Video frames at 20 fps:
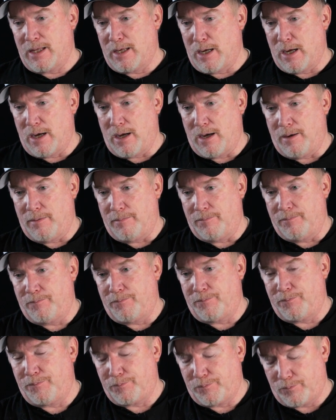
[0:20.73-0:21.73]
it
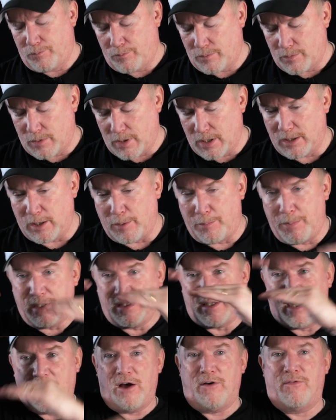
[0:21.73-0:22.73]

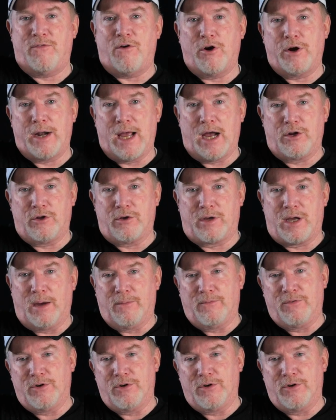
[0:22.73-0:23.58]
depends on how far down you come.